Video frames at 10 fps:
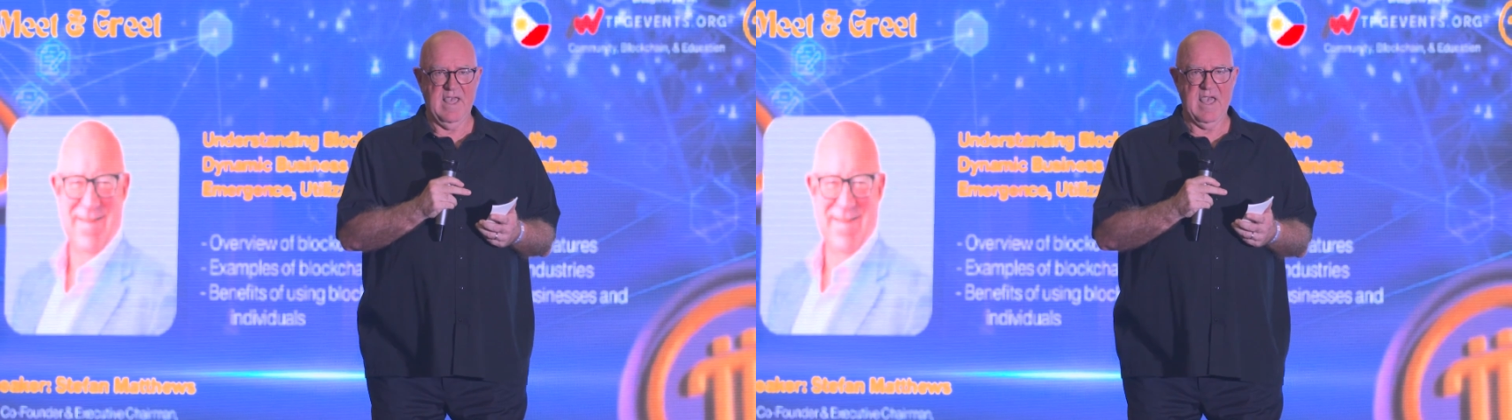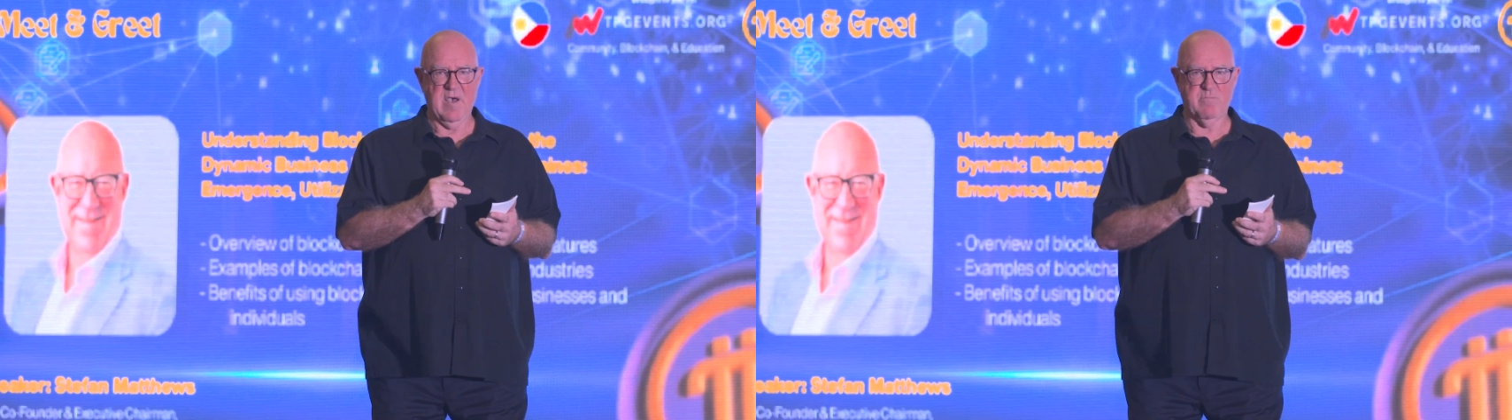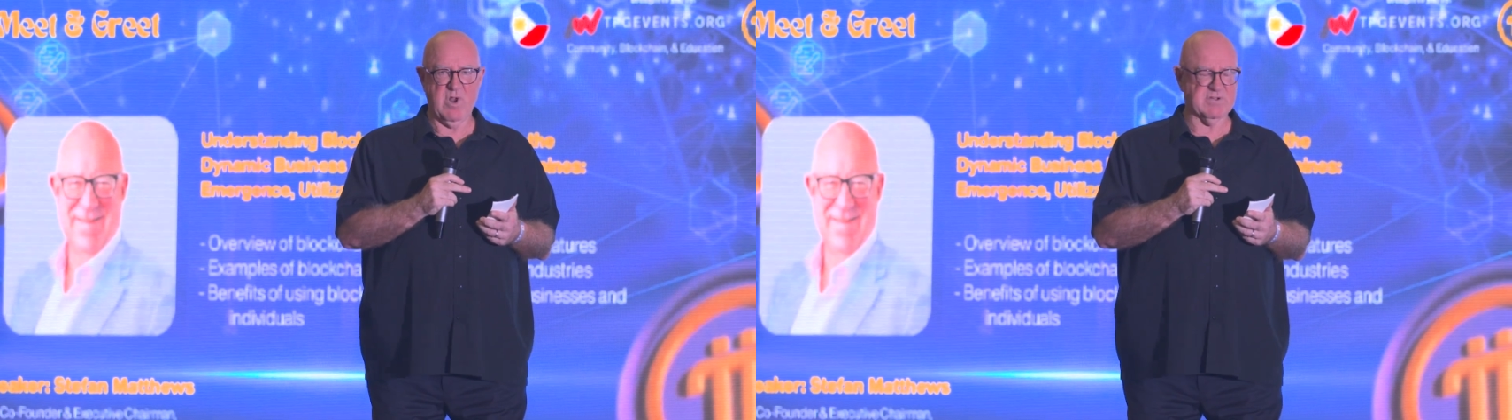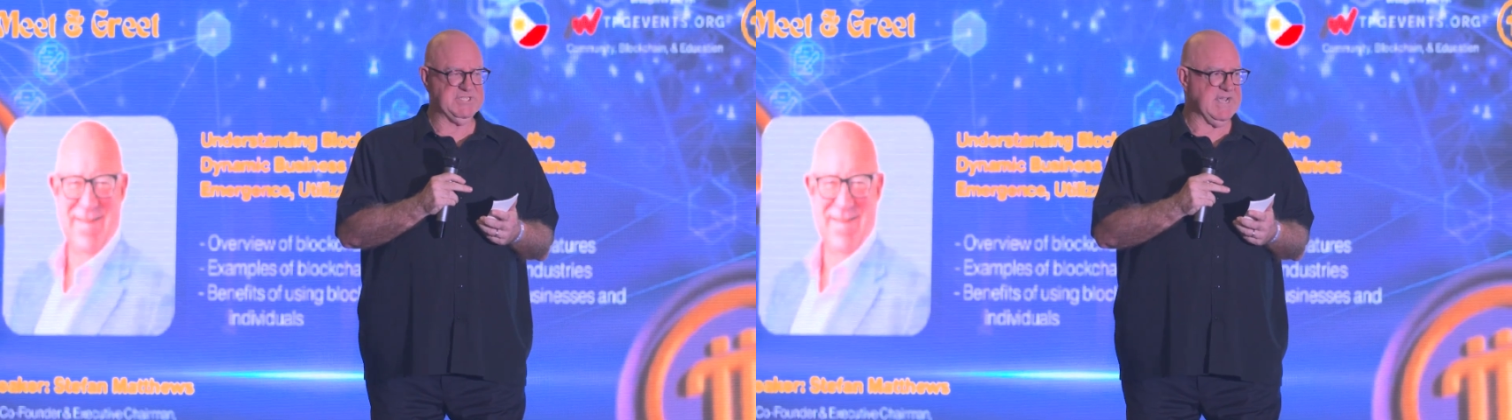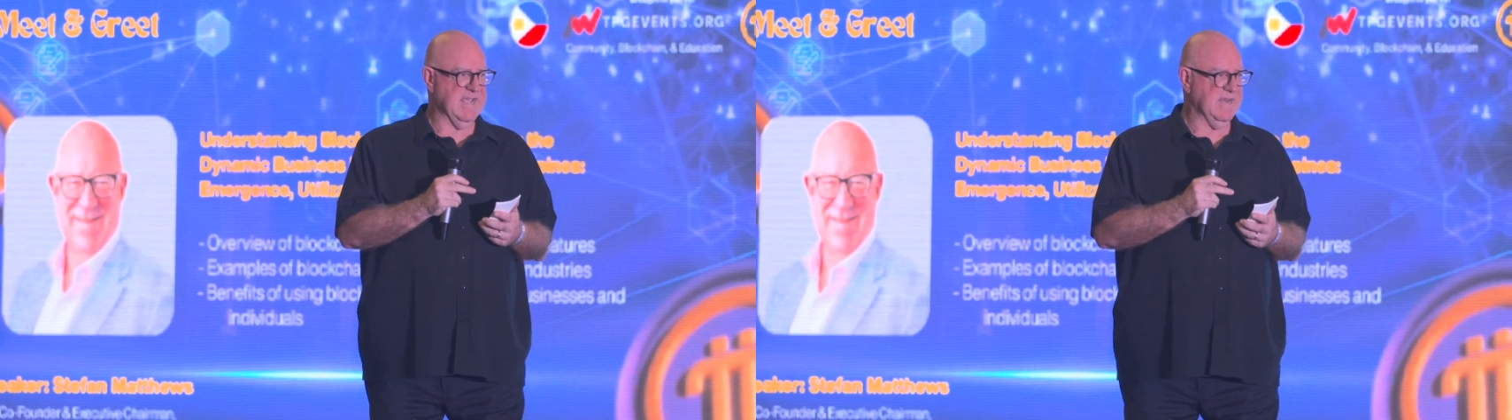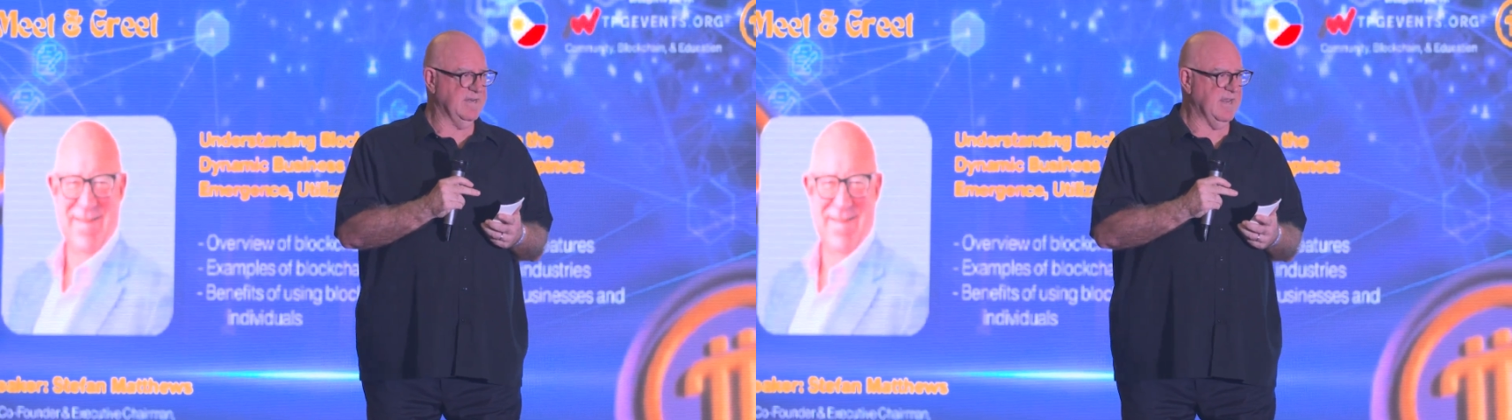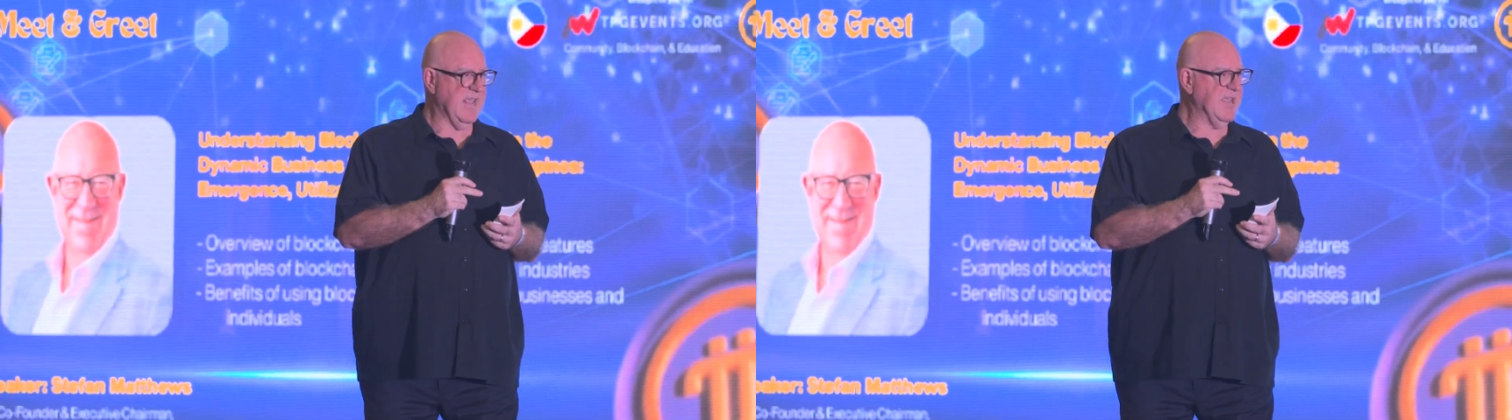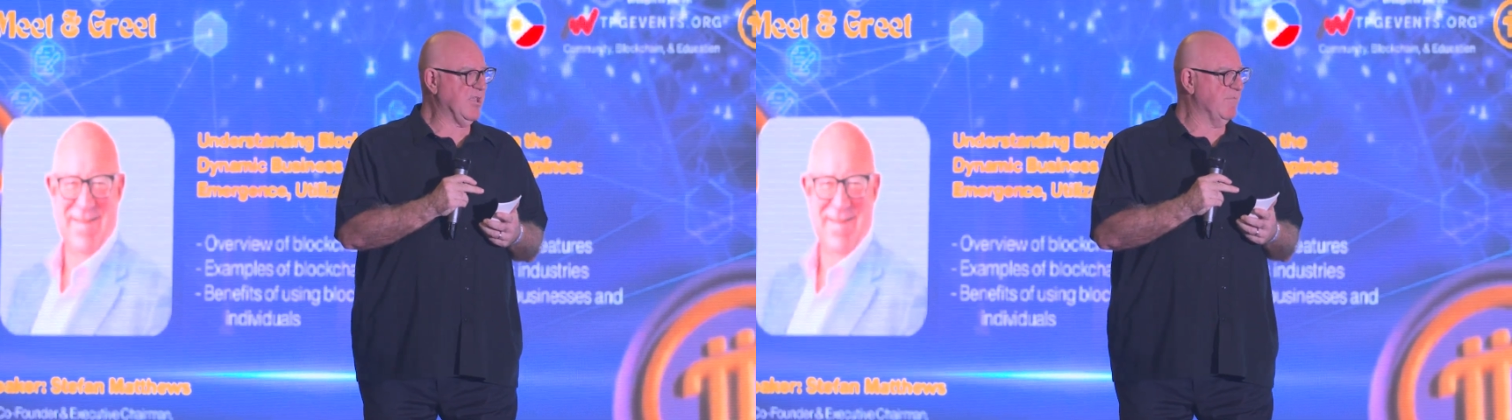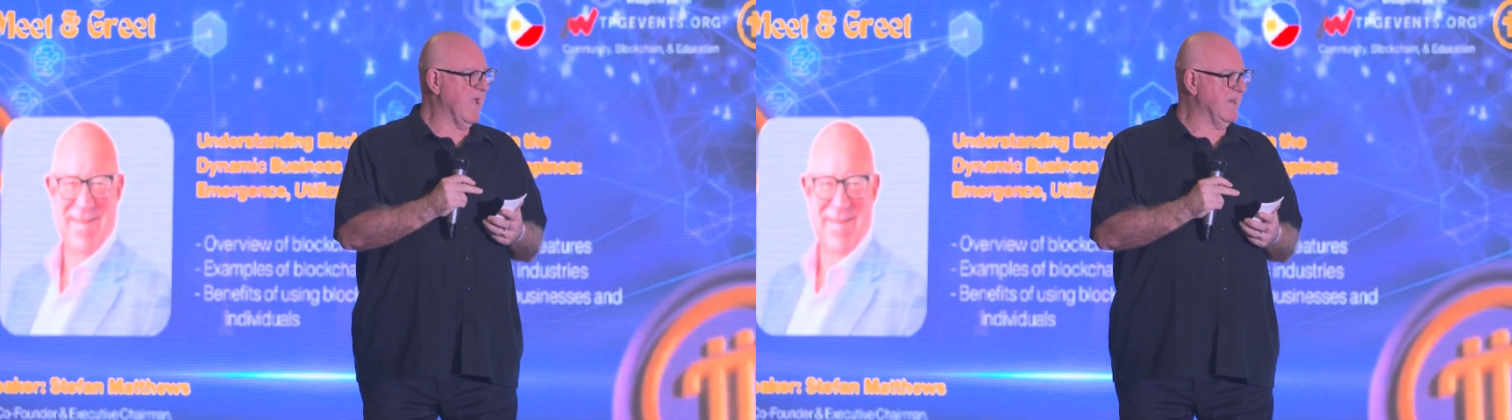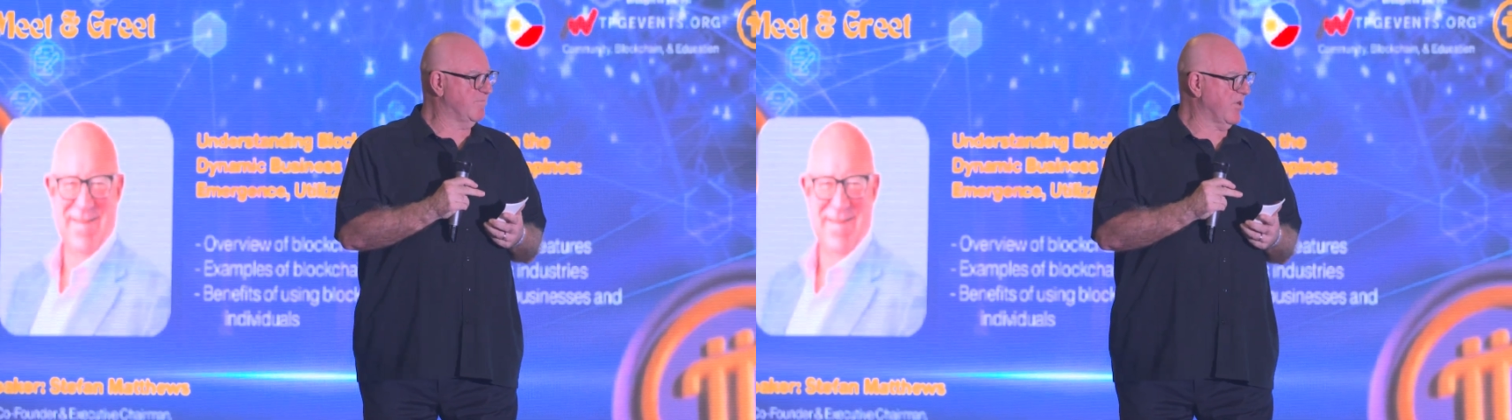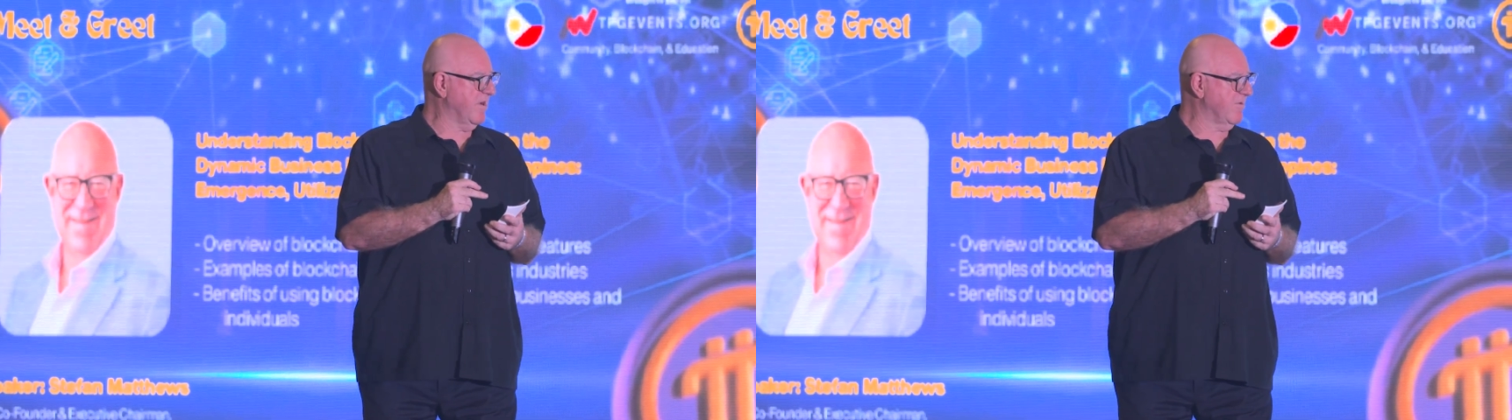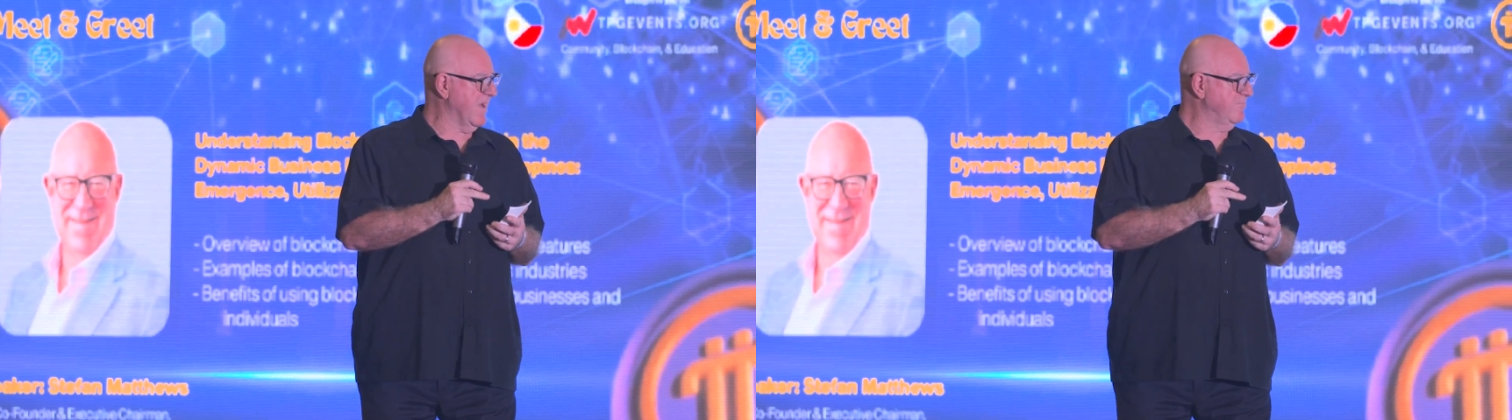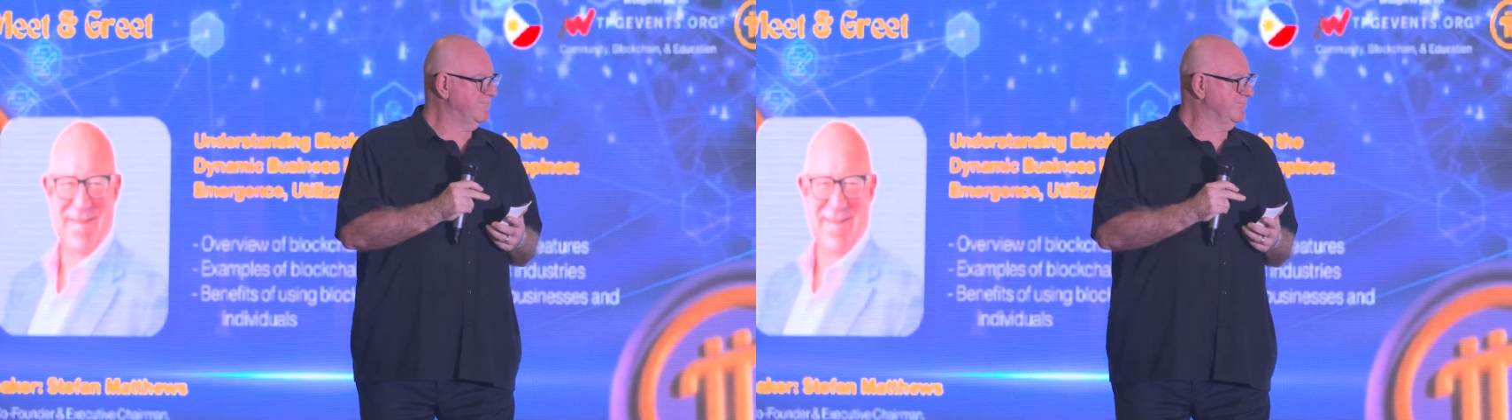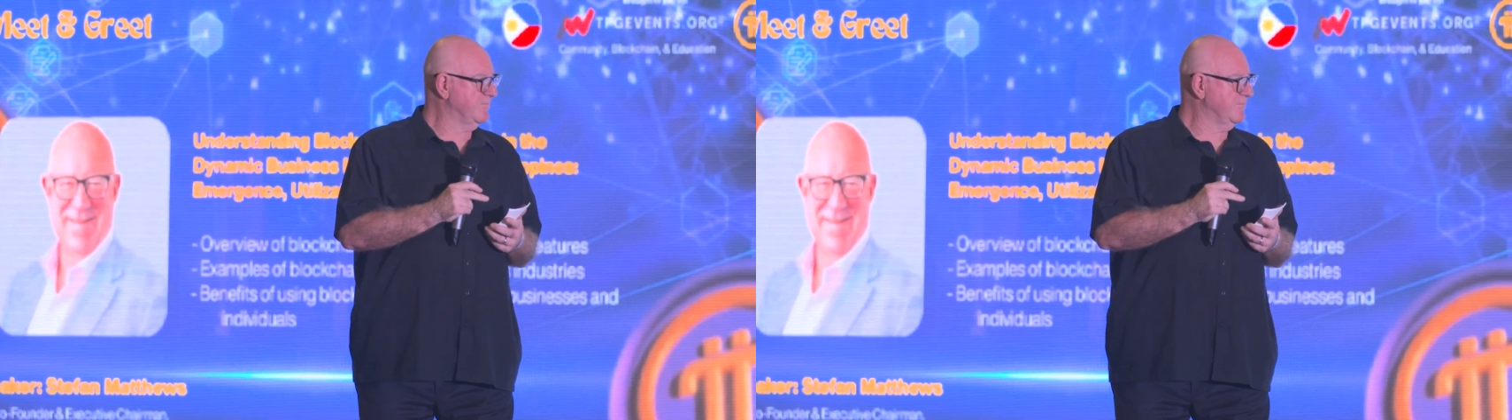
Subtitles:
our blockchain incubator program